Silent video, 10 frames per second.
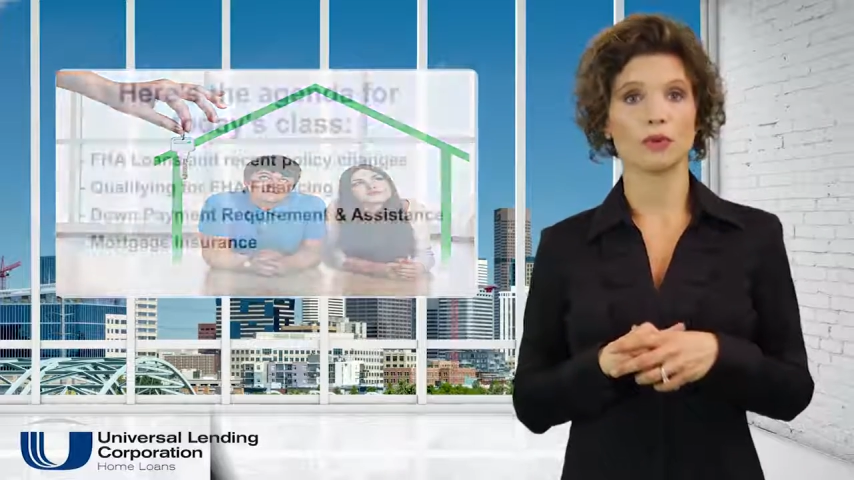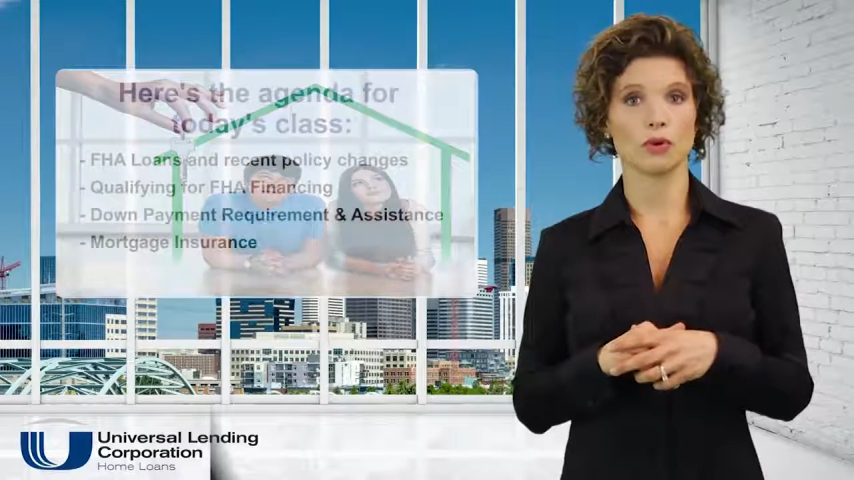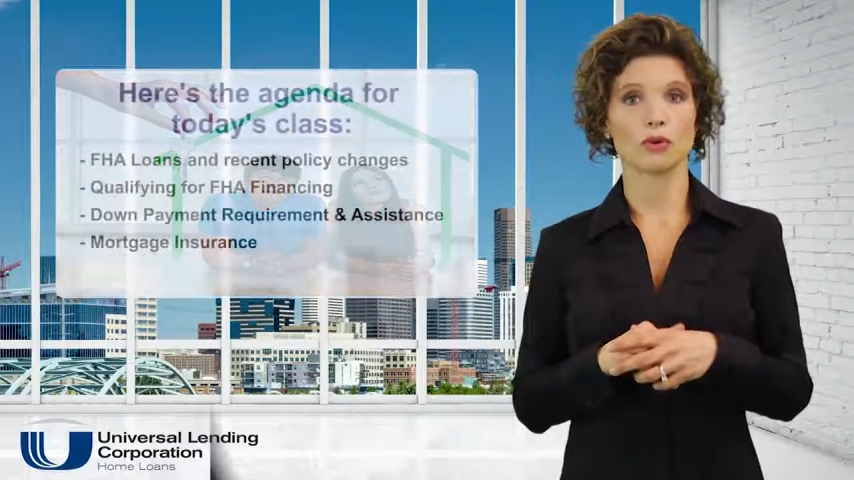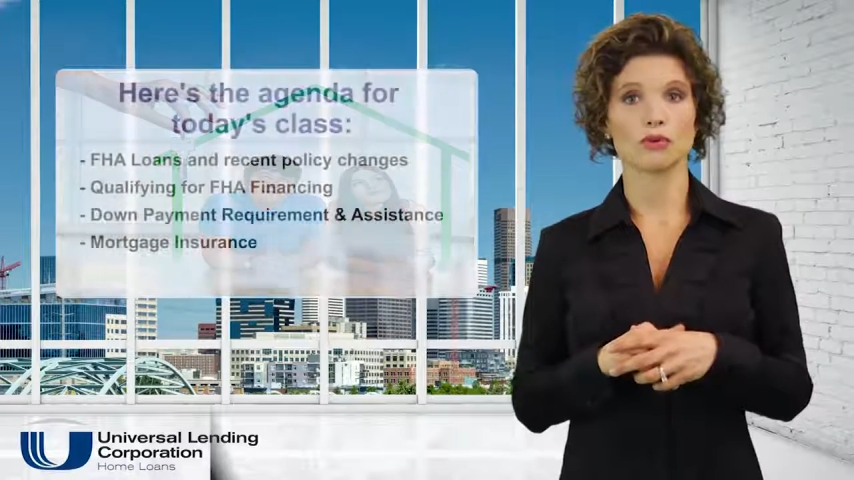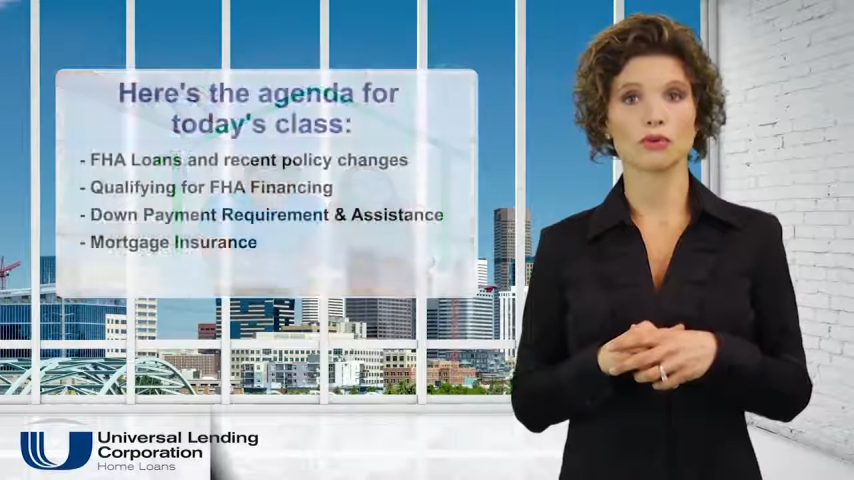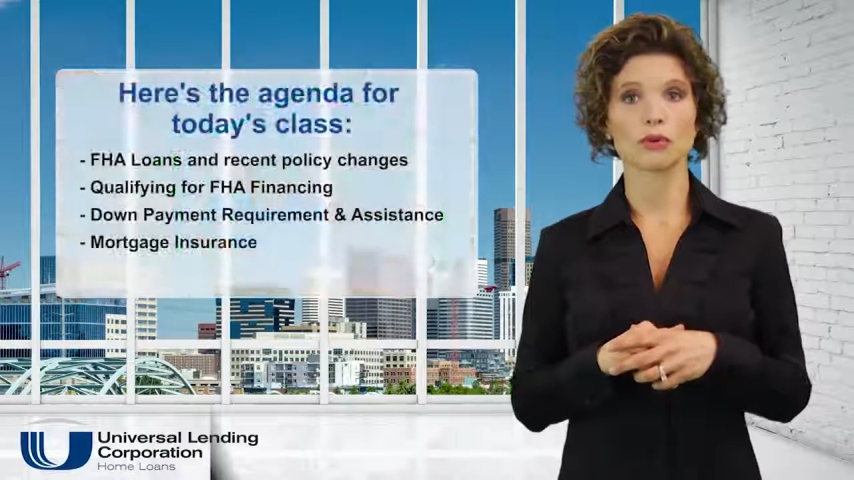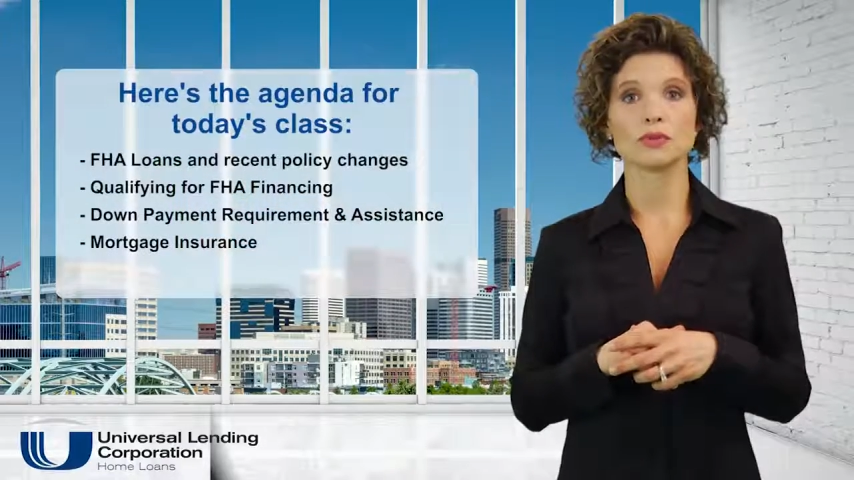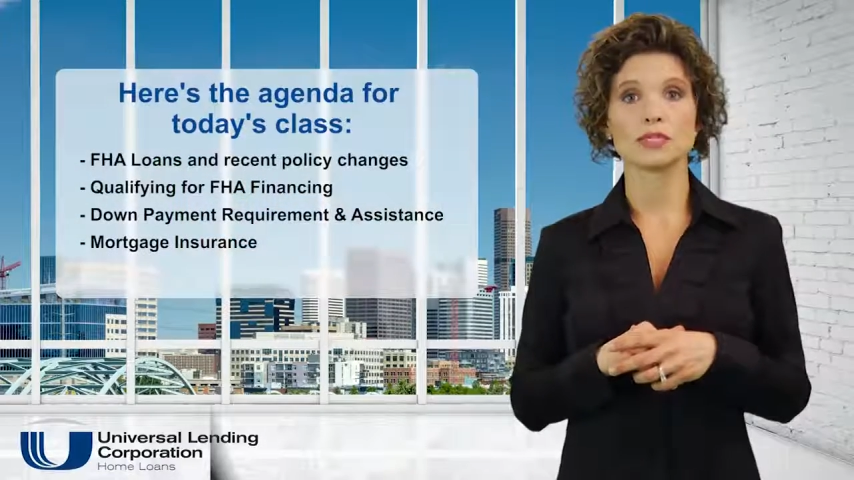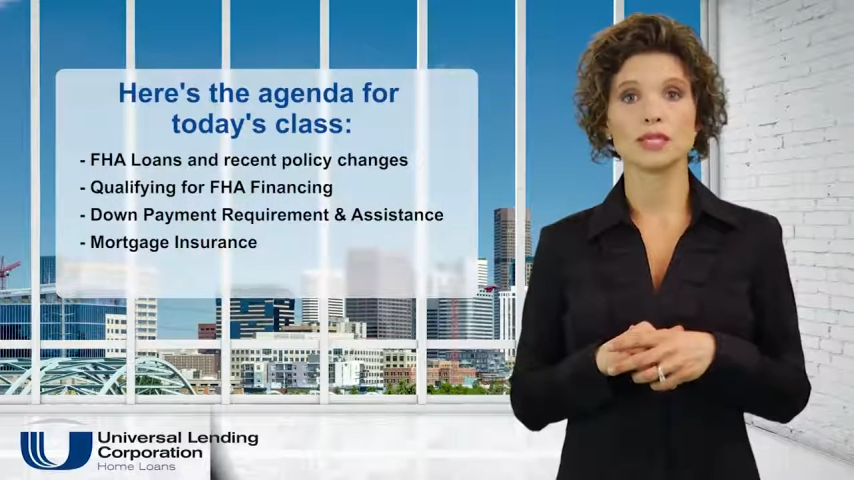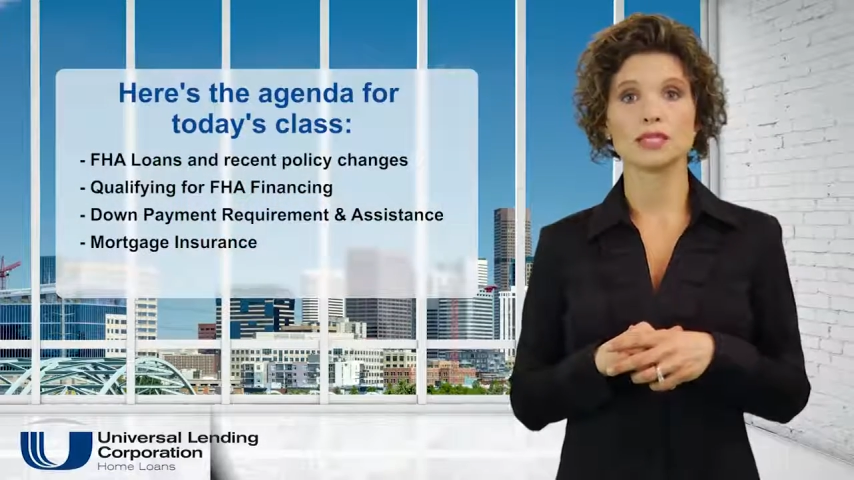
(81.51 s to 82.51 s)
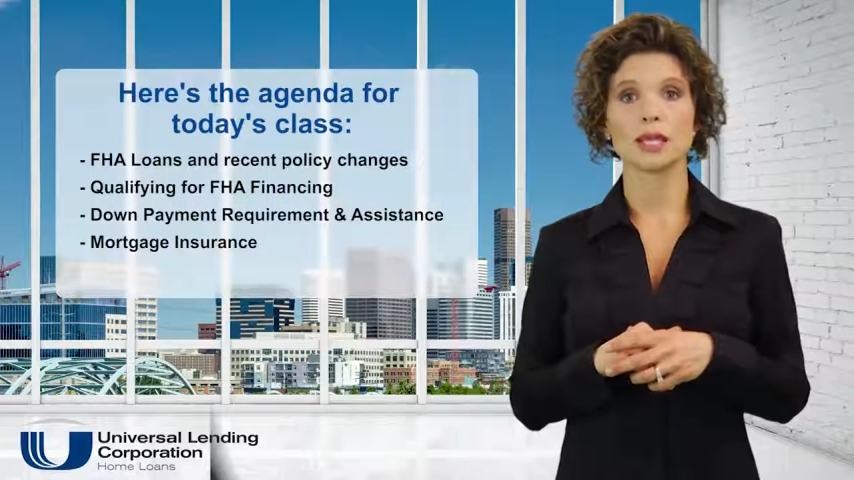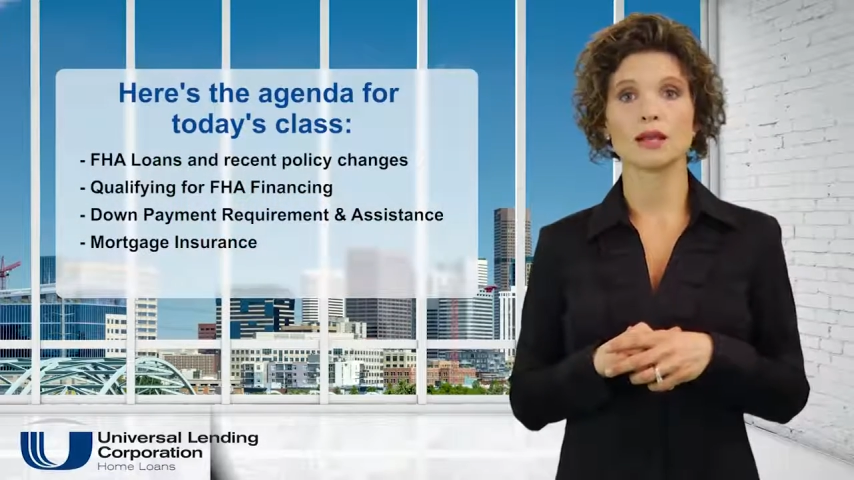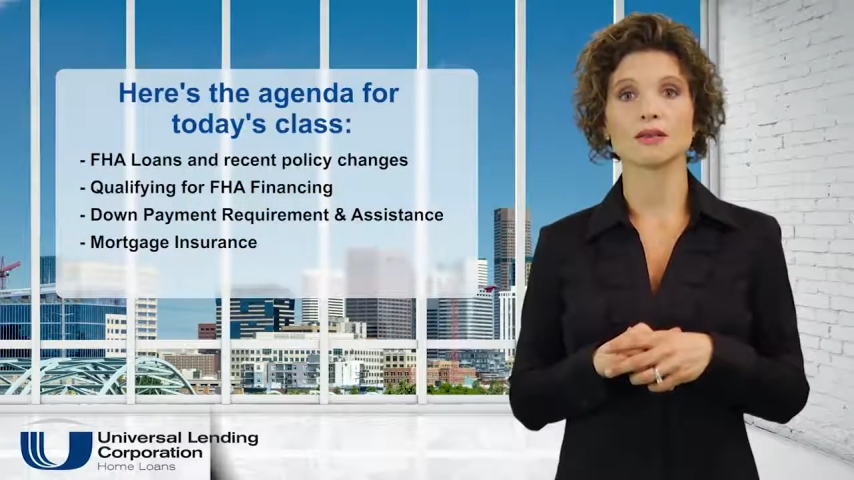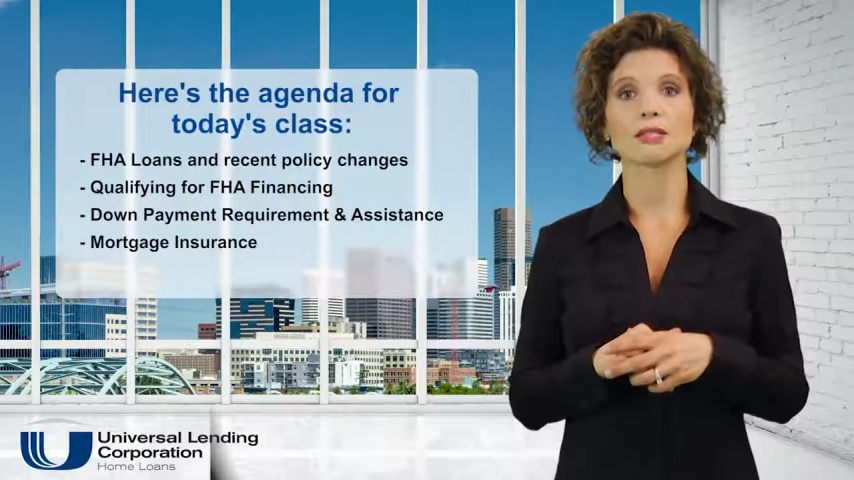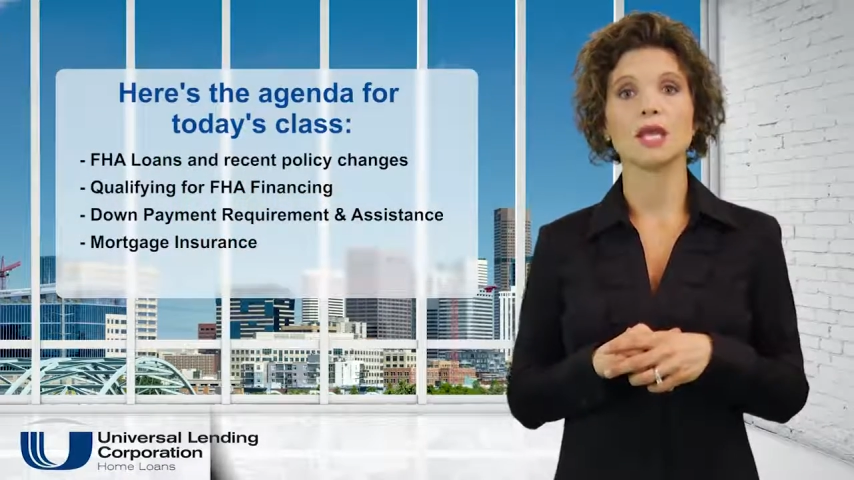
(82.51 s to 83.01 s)
We'll go through those
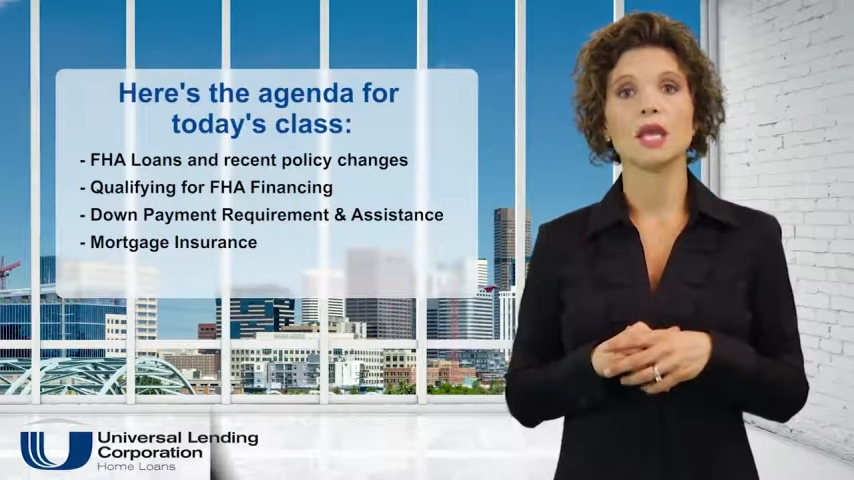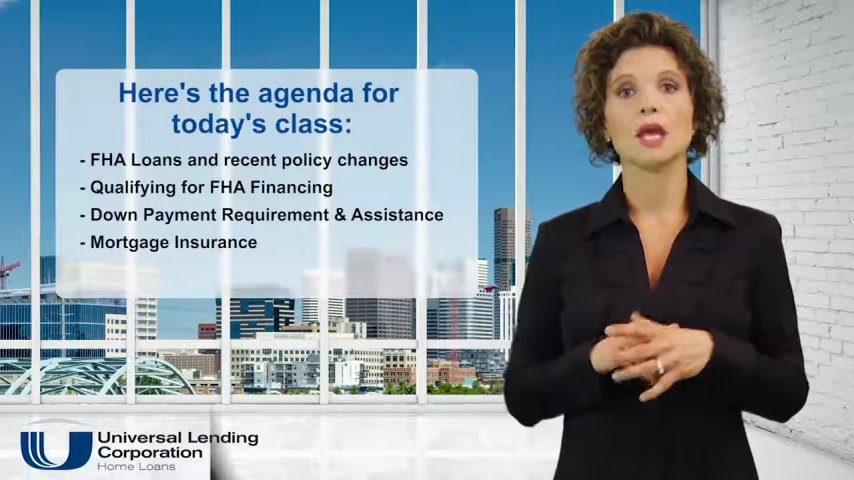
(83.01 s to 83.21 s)
details.